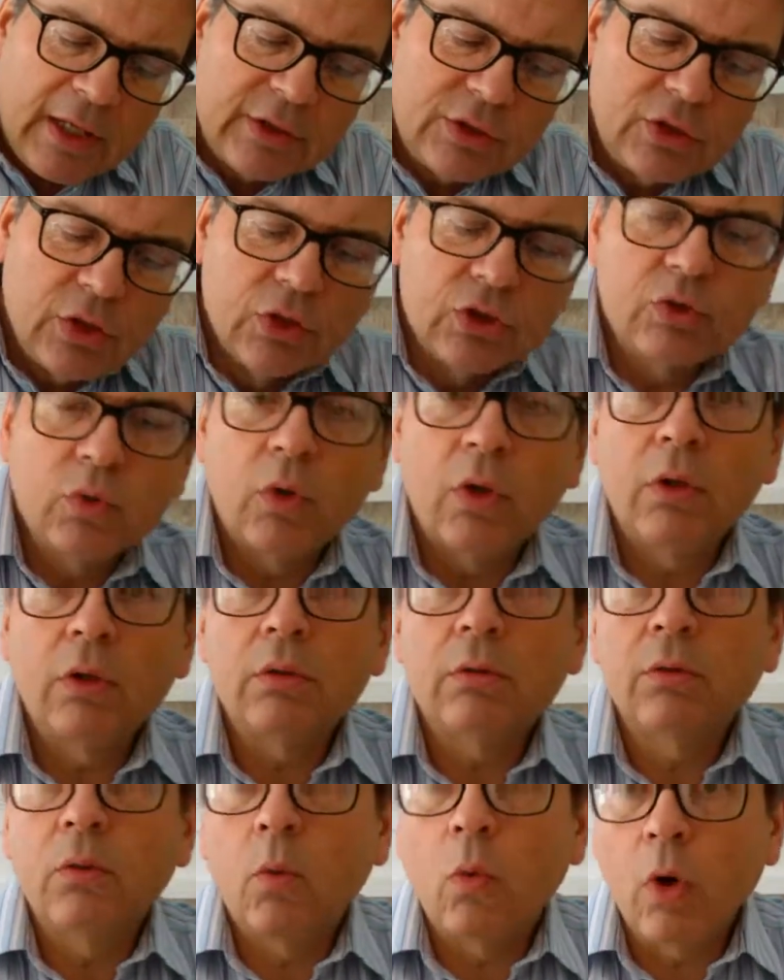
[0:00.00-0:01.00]

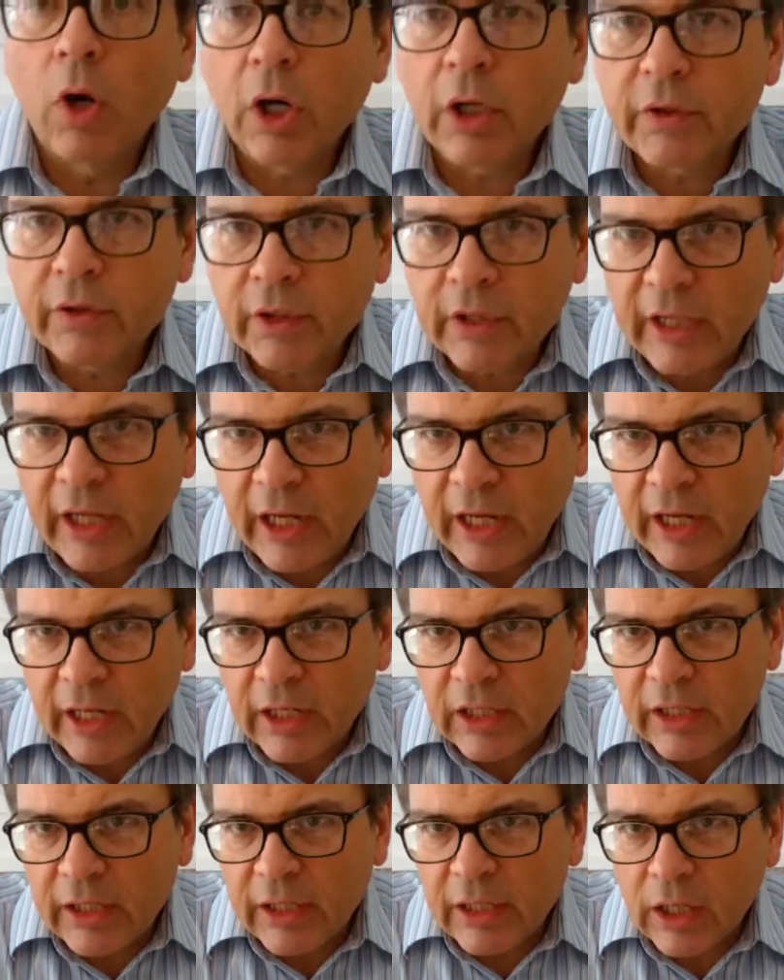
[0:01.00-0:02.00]
usual, work the
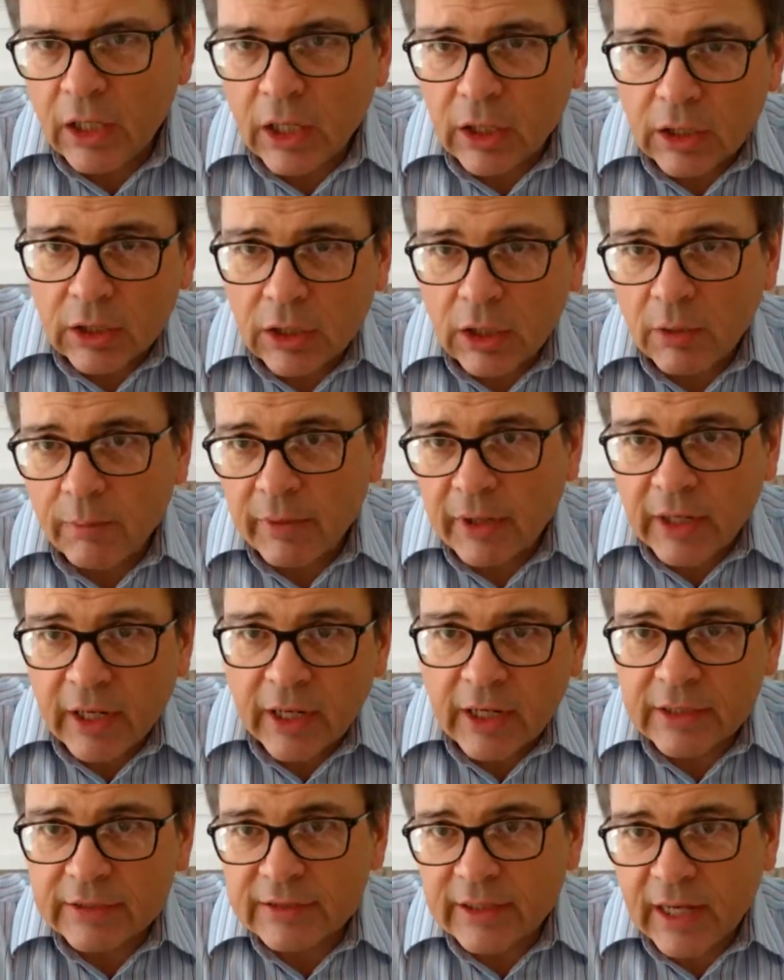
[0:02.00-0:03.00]
can lid a little bit
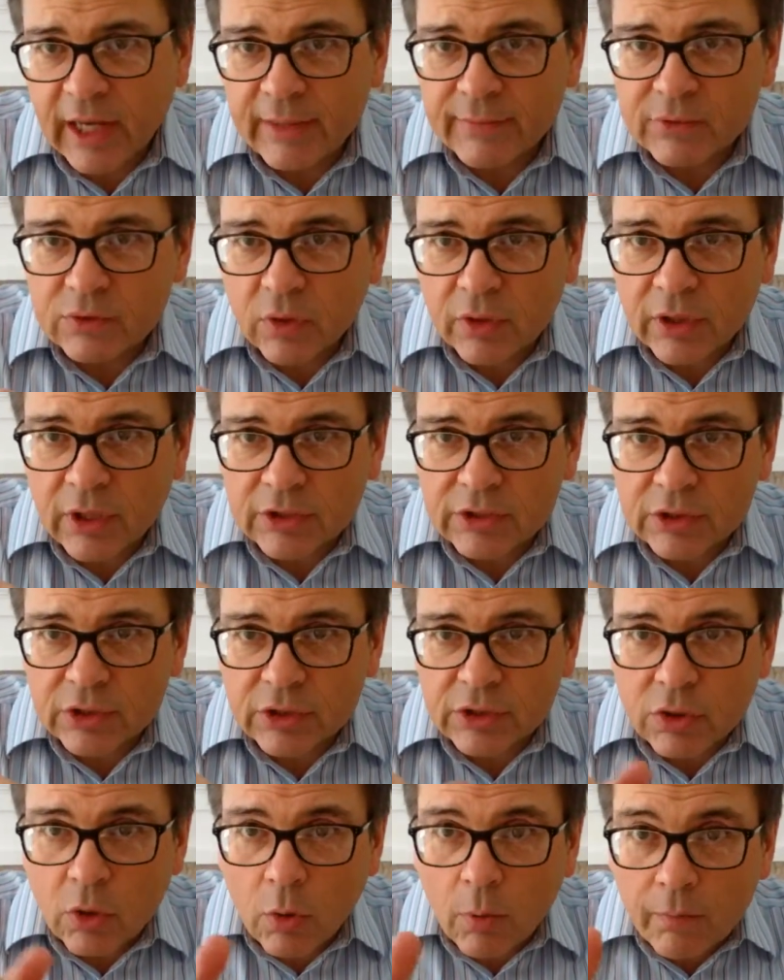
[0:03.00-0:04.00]
at a time so it doesn't
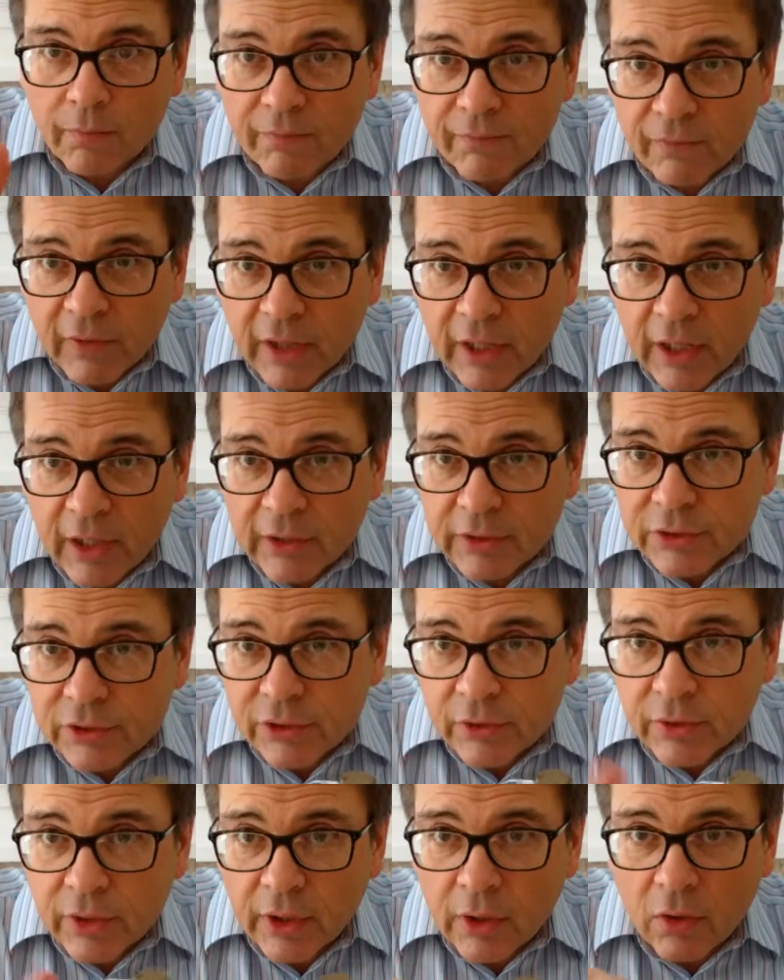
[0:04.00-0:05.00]
just go fling,
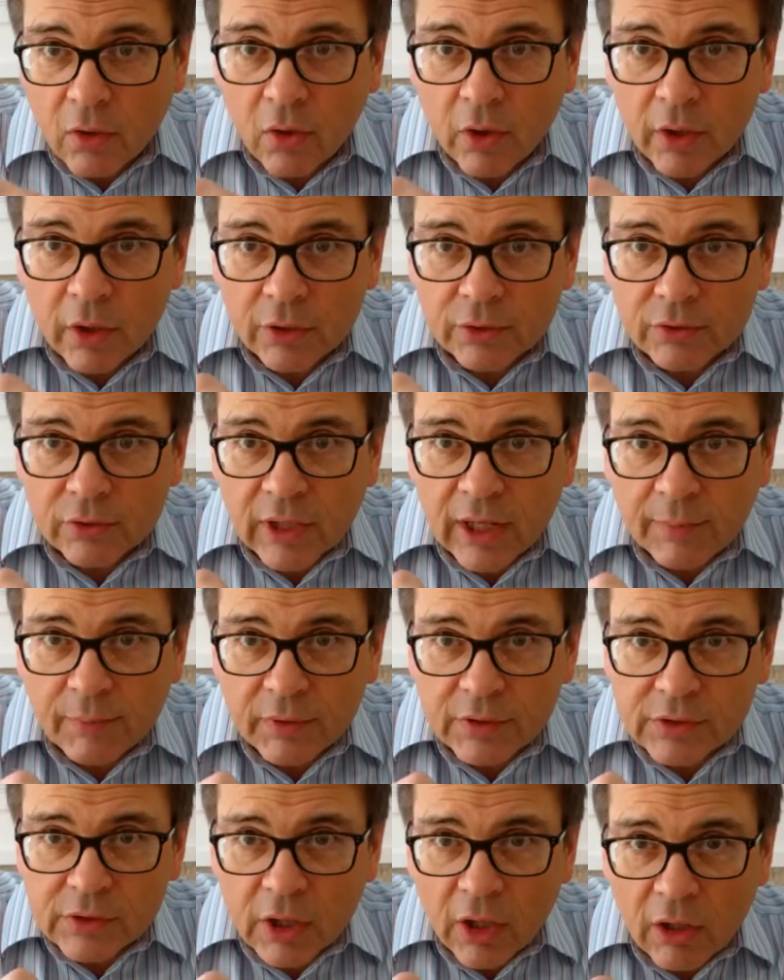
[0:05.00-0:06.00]
shooting oil
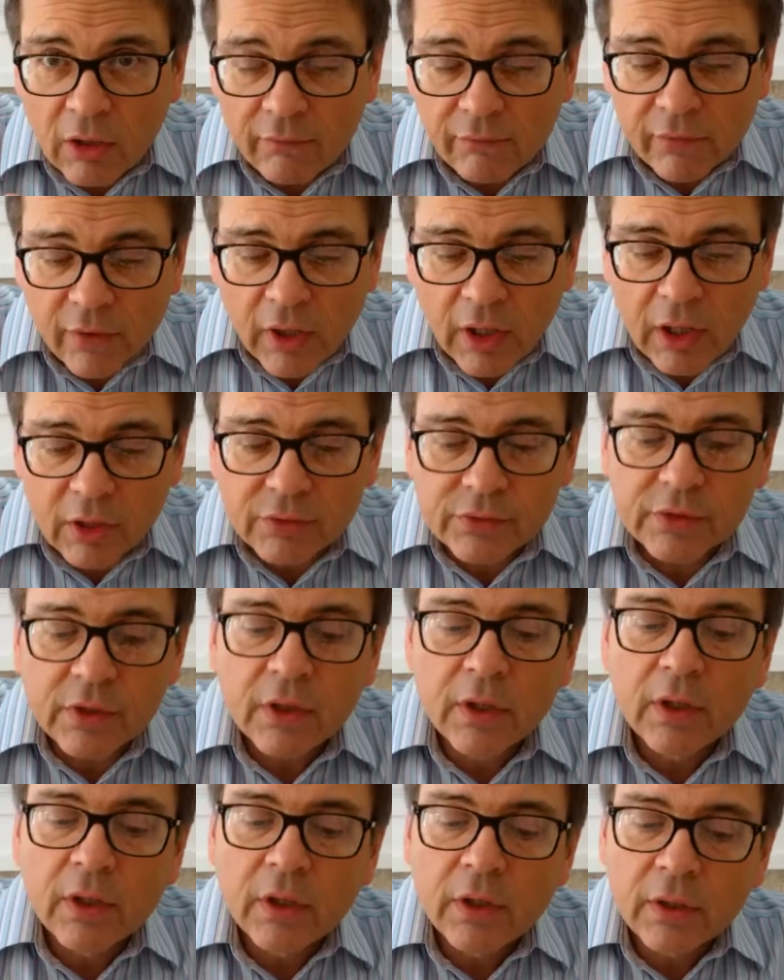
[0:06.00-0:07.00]
droplets all over your house.
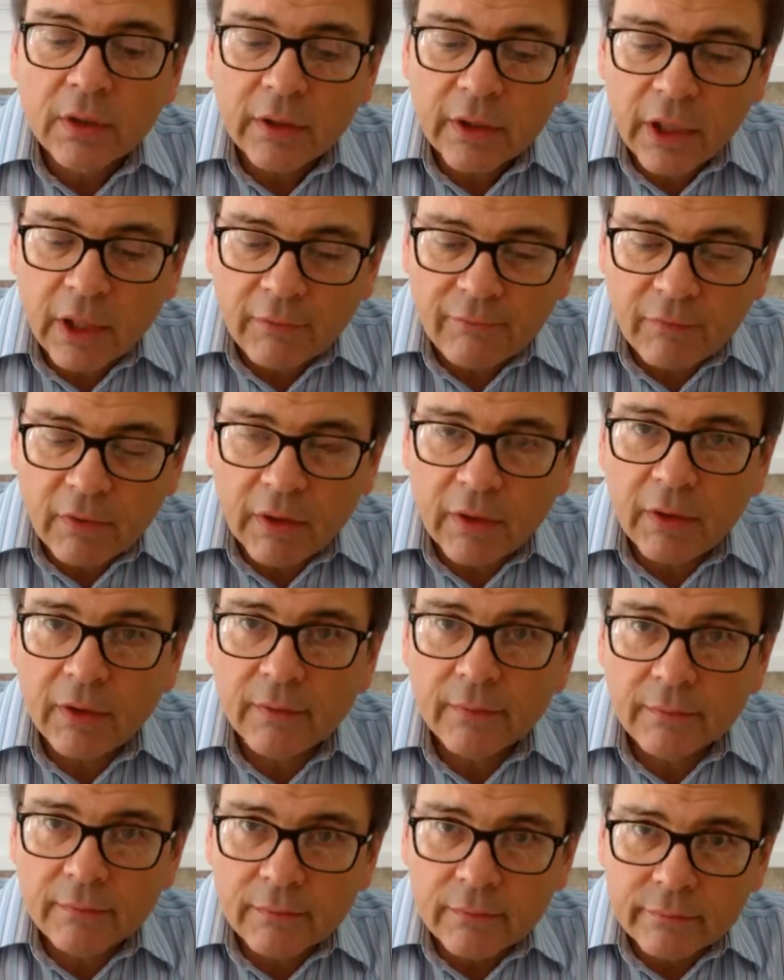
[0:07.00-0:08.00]

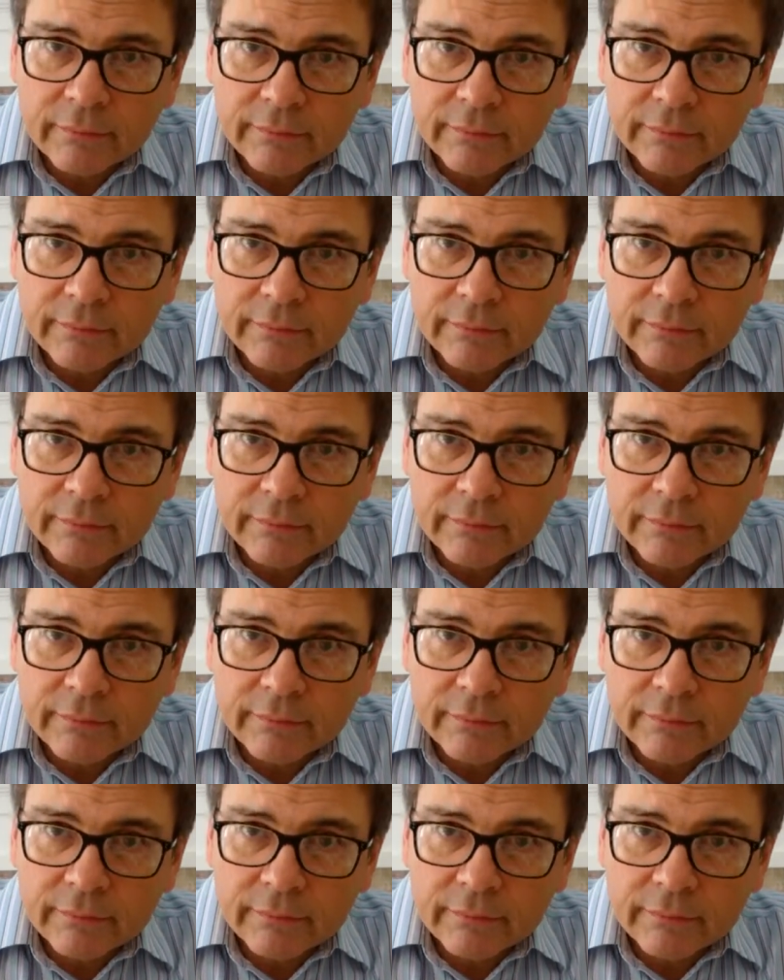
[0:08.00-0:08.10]
Carefully,